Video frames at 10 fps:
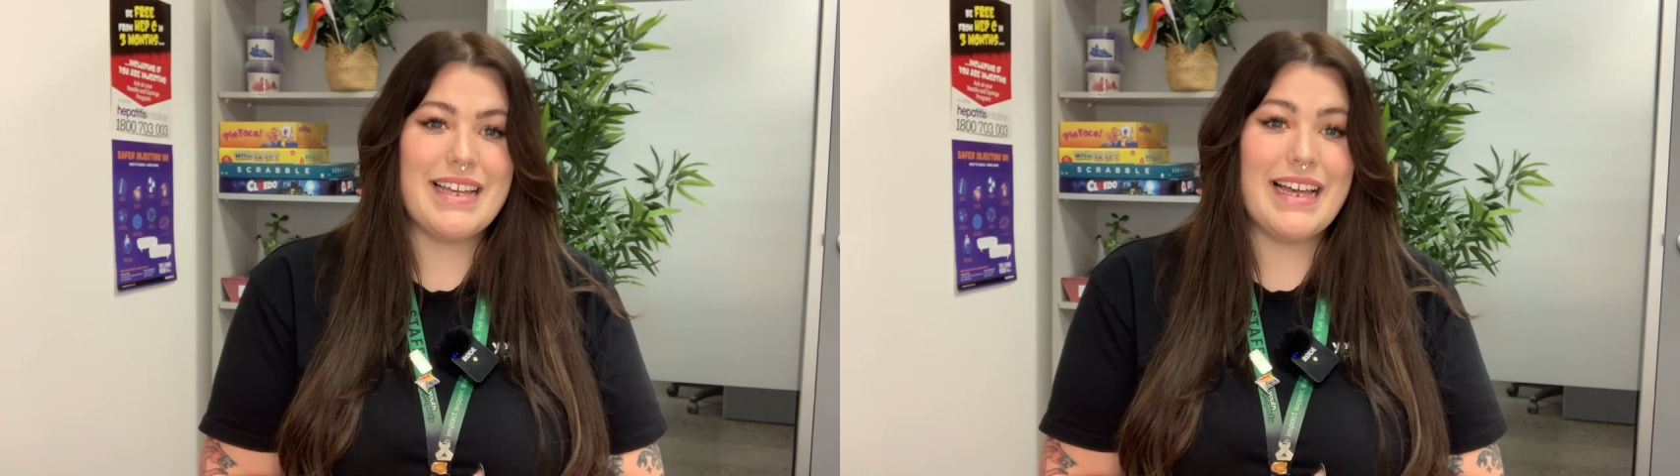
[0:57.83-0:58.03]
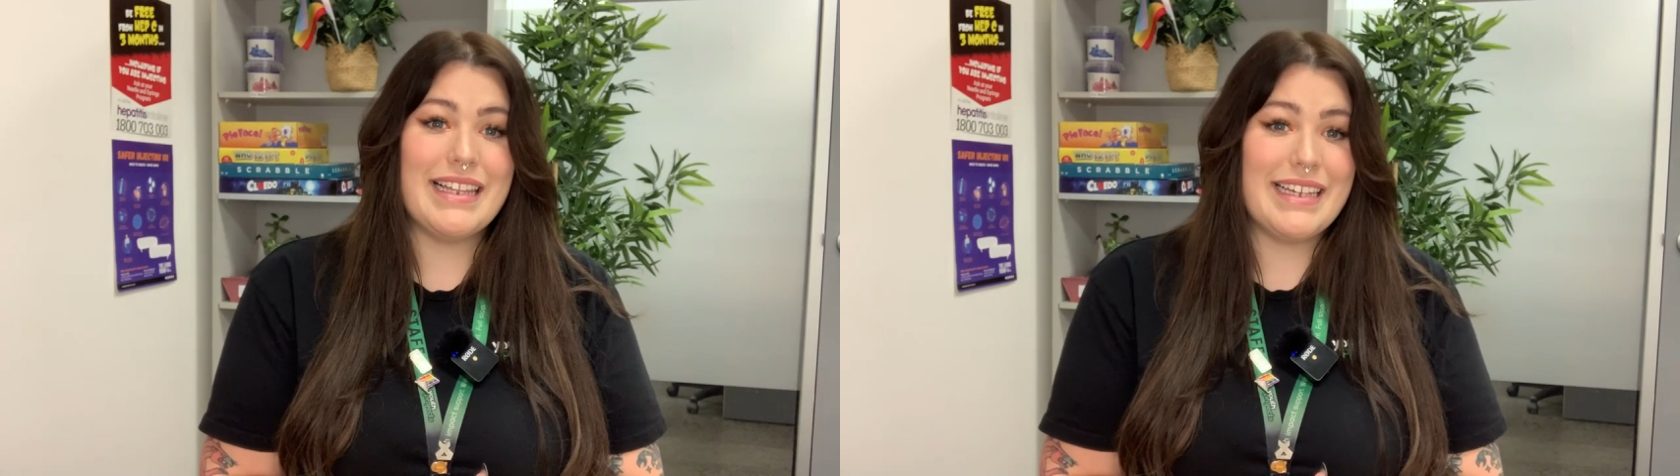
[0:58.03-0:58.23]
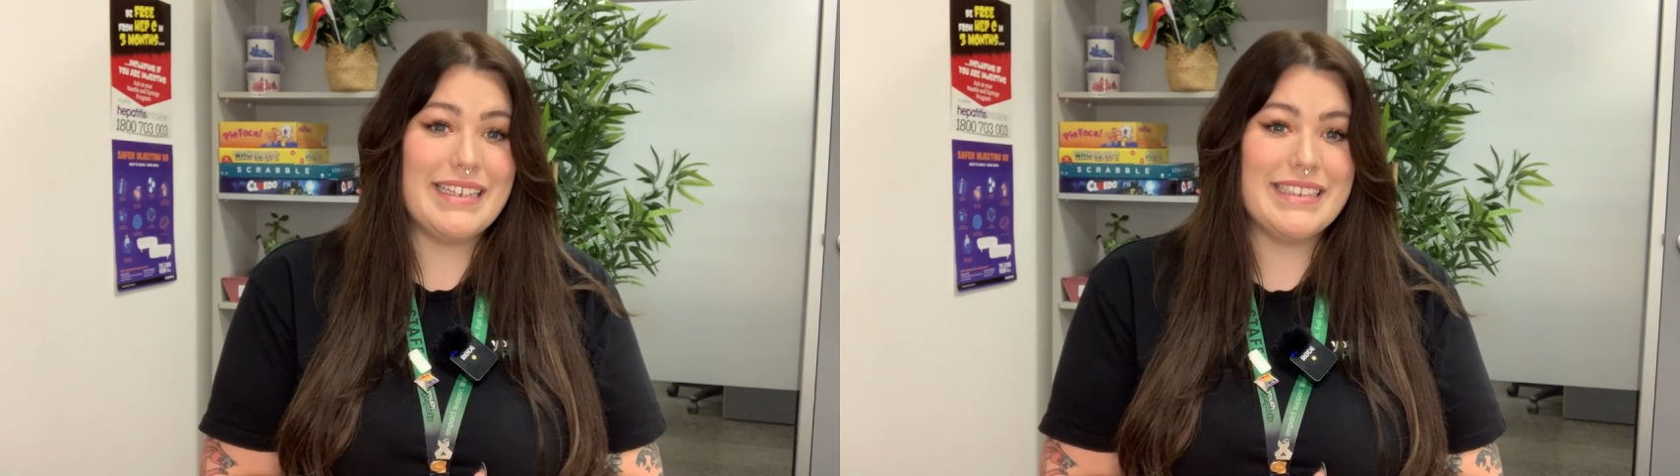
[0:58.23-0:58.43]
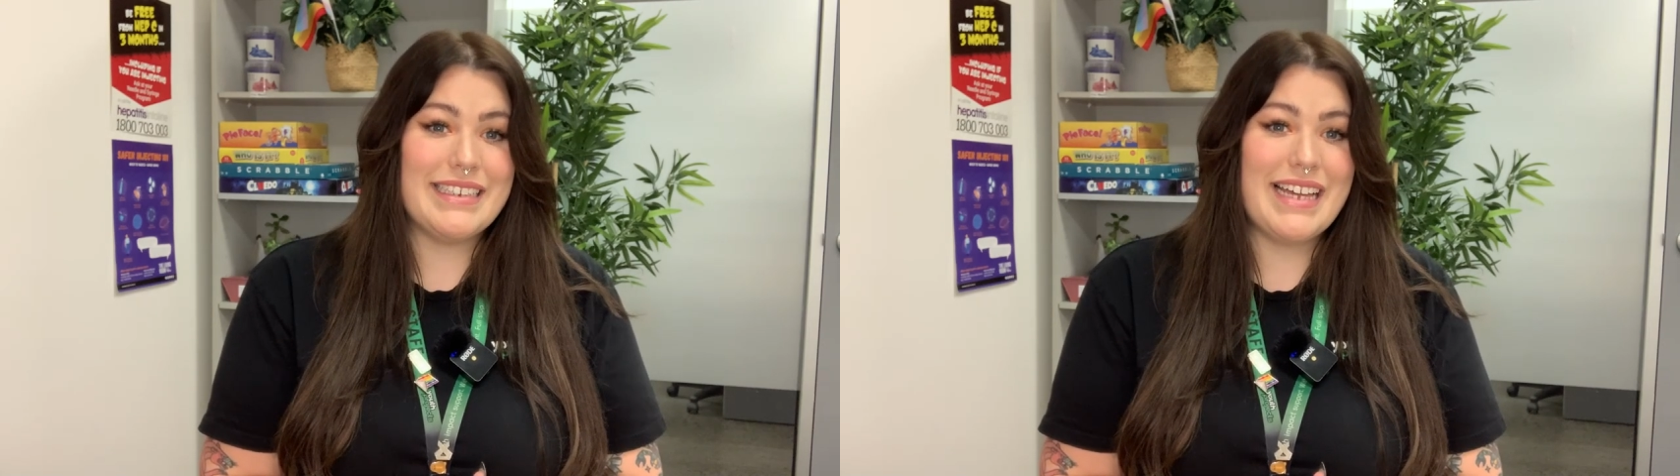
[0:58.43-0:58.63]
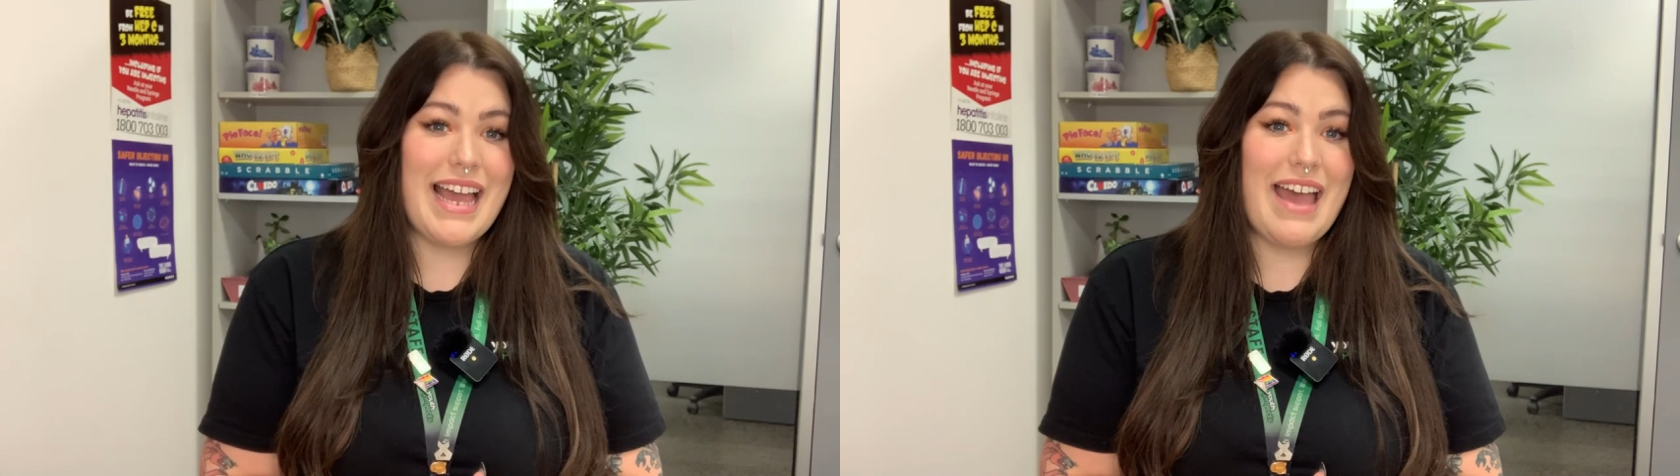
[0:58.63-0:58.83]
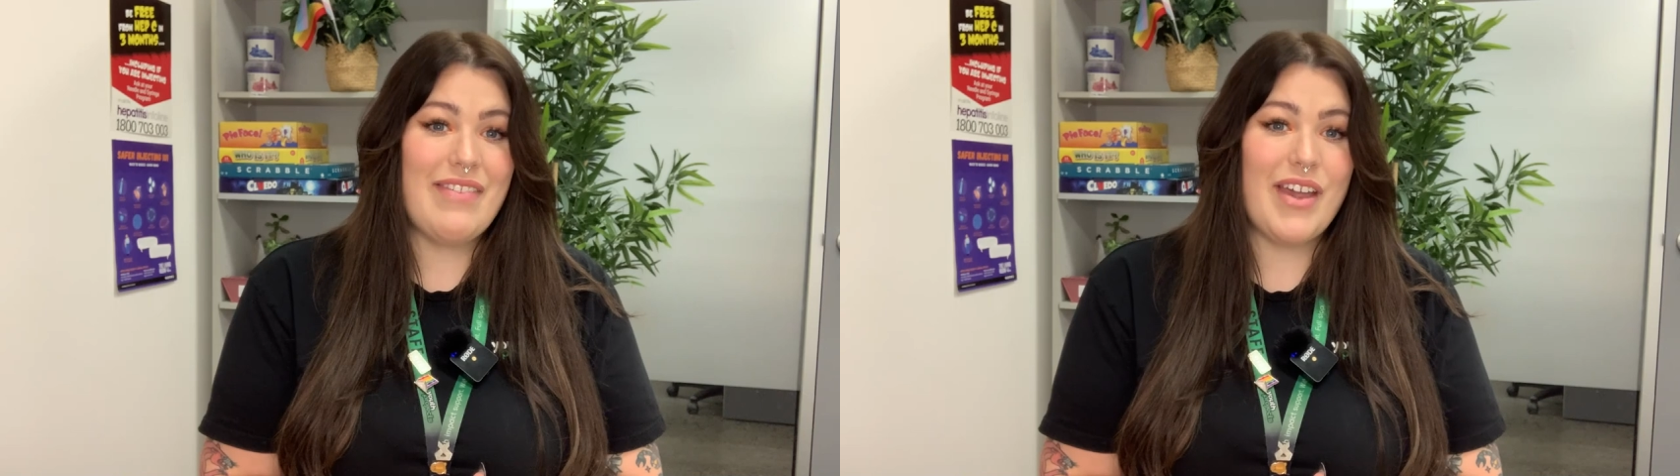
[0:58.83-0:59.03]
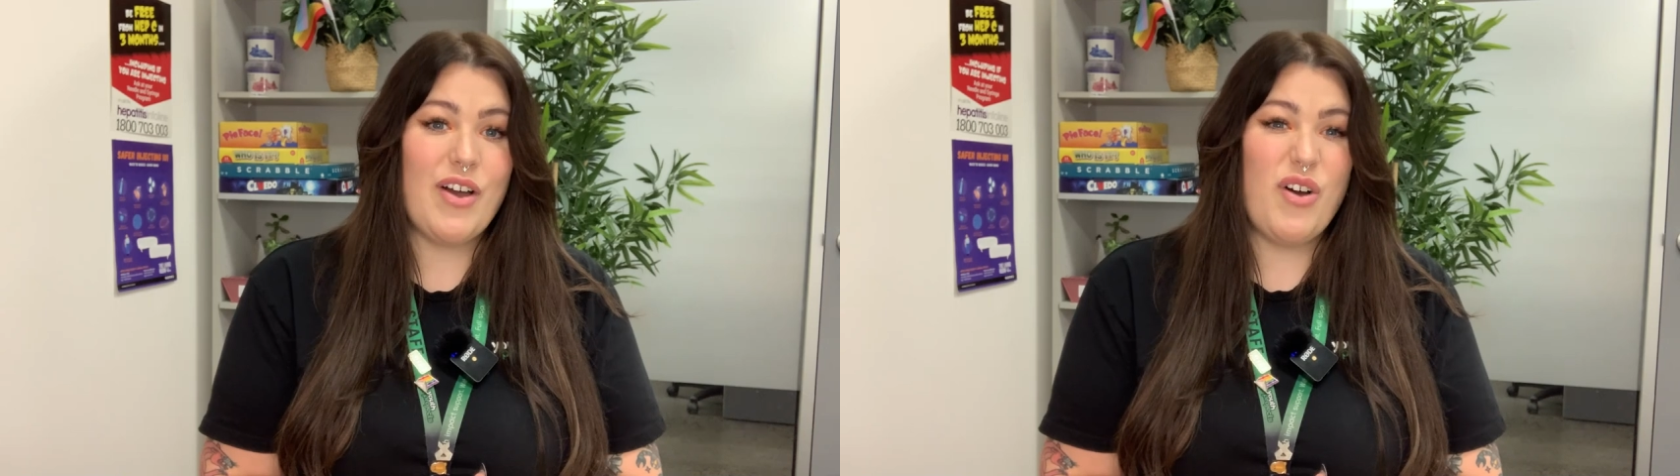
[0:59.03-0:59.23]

illegally and they